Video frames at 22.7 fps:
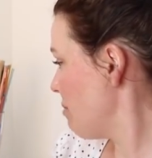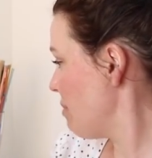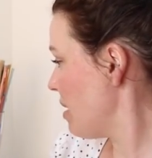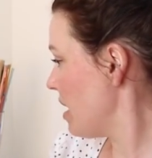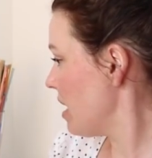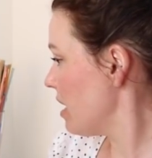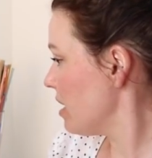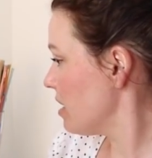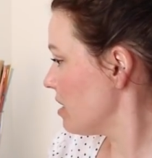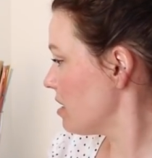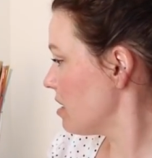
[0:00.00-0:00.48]

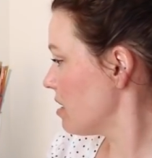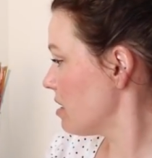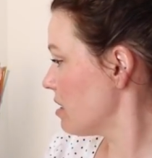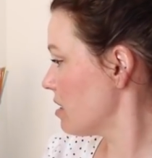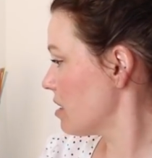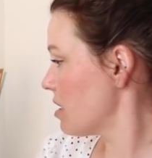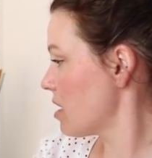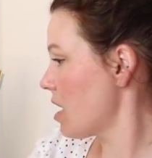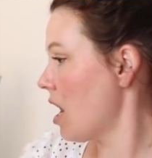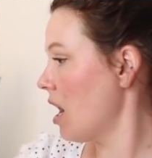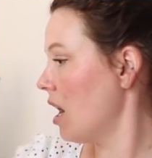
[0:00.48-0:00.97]

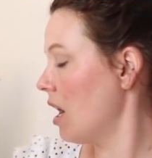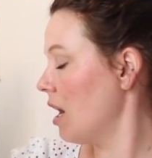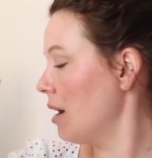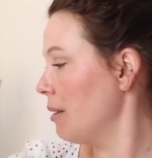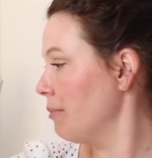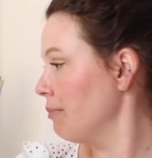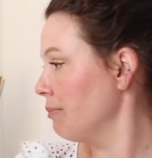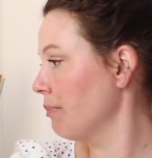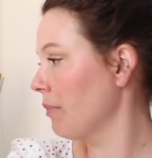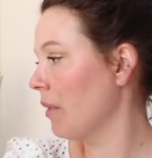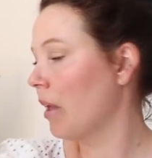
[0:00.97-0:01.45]
bits.
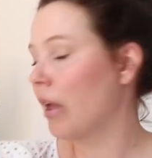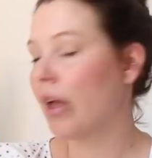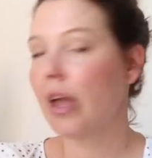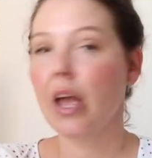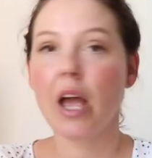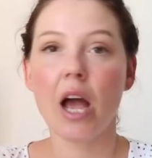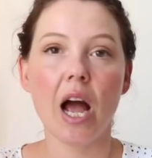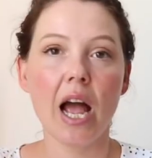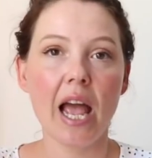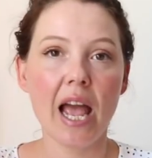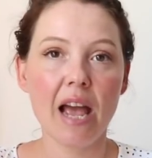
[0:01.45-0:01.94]
I
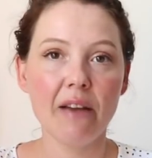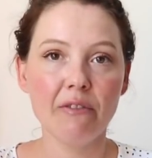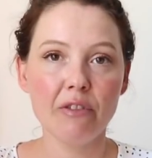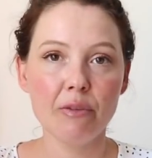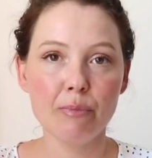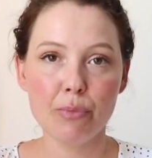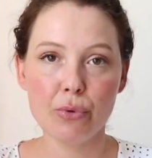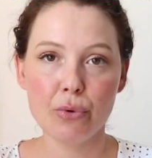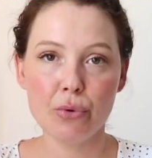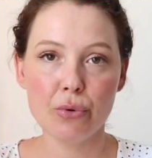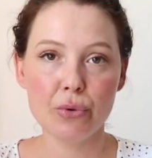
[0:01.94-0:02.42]

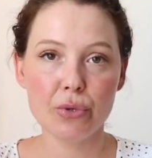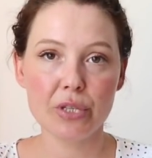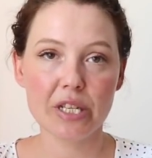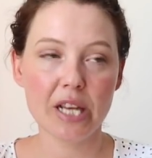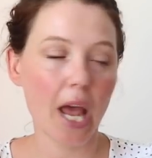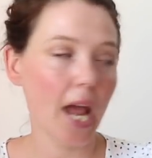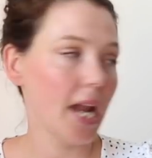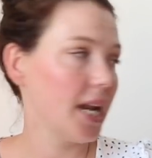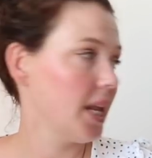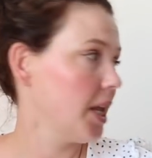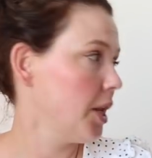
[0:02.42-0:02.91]
haven't bought
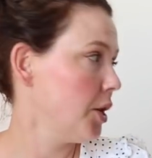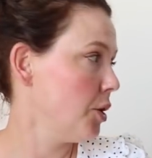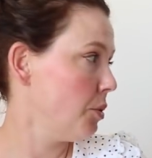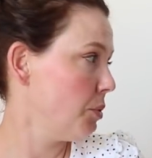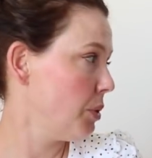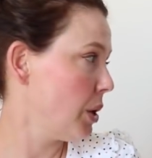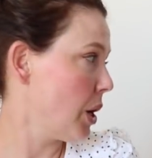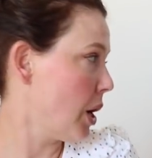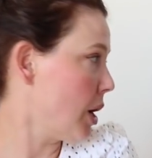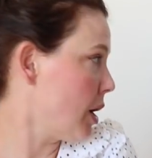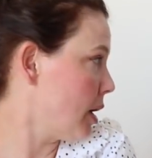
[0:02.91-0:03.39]
any new
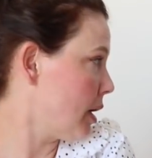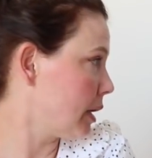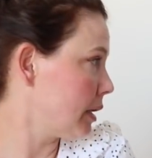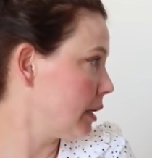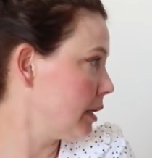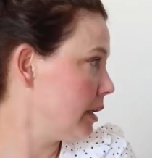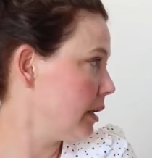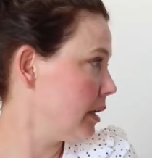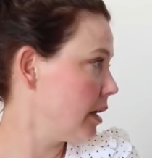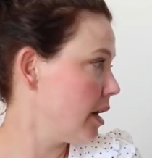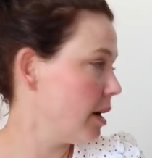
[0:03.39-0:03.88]

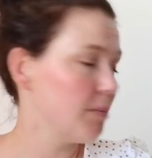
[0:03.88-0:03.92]
yarn.